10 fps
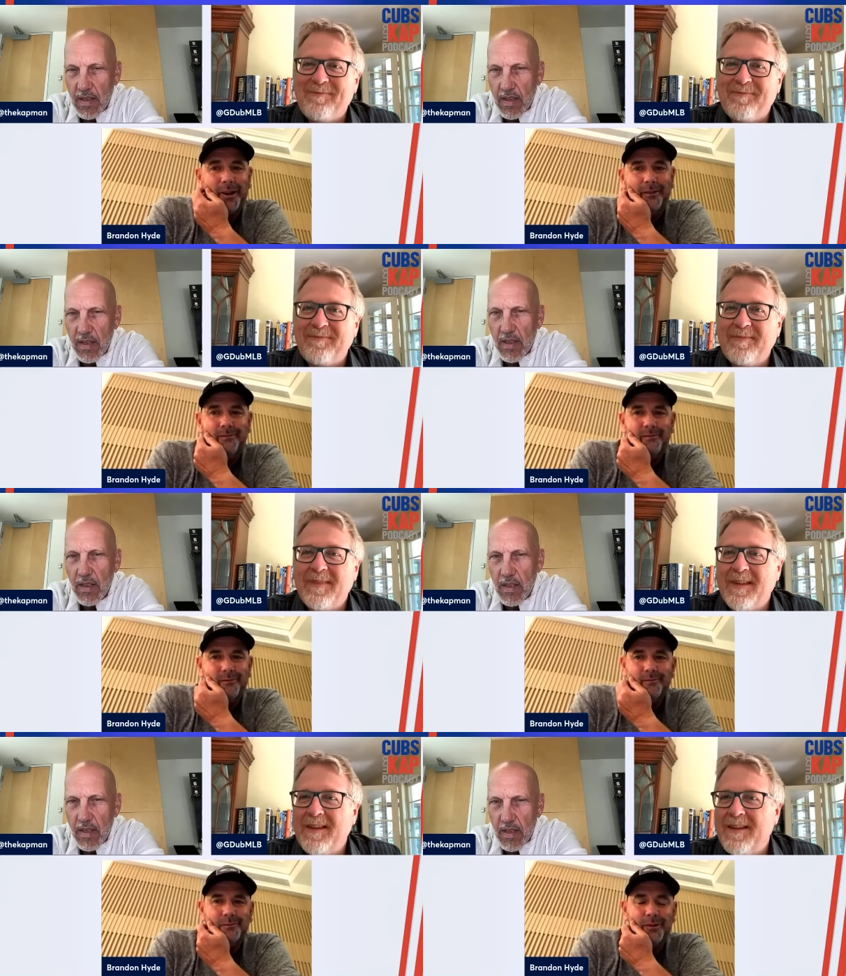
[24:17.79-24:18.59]
Speaker 1: got
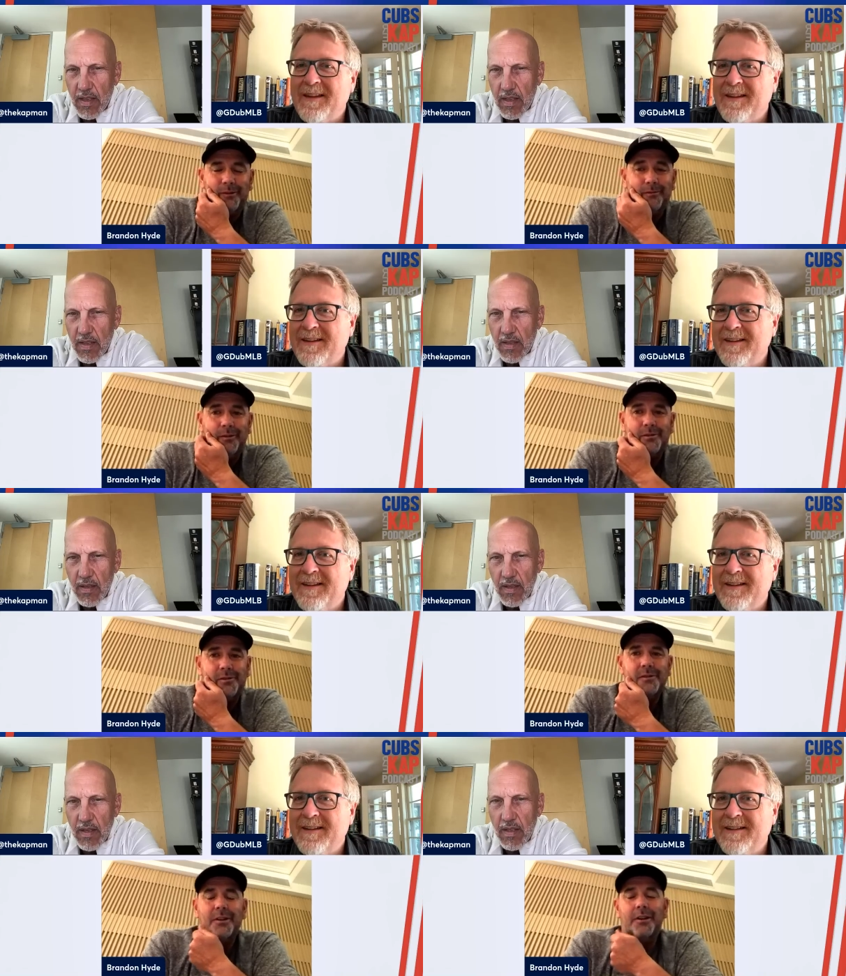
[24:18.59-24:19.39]
you know there's